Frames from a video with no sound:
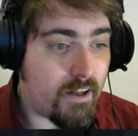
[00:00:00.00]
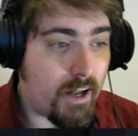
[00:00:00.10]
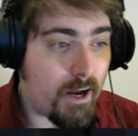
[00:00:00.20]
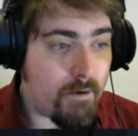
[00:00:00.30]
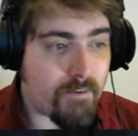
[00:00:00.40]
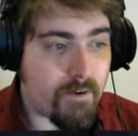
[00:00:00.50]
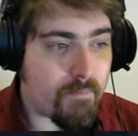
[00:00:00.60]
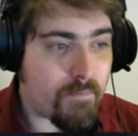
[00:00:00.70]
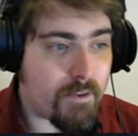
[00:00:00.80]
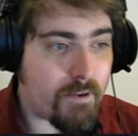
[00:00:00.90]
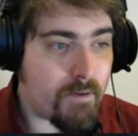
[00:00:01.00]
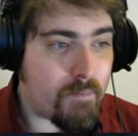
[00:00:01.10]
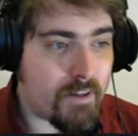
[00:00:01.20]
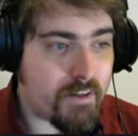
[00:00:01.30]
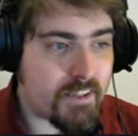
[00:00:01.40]
However,
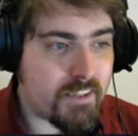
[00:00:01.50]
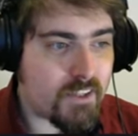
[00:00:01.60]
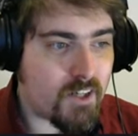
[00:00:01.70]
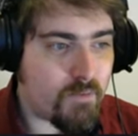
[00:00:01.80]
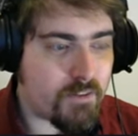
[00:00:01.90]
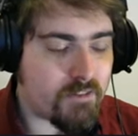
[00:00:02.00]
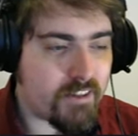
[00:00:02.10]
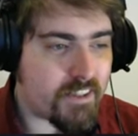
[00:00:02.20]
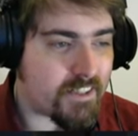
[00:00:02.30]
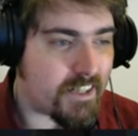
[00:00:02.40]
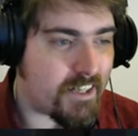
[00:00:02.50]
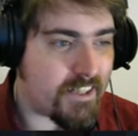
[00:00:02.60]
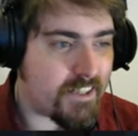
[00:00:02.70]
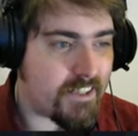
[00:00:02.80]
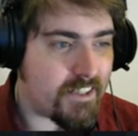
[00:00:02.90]
political commentary
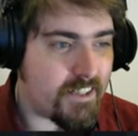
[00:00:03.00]
aside,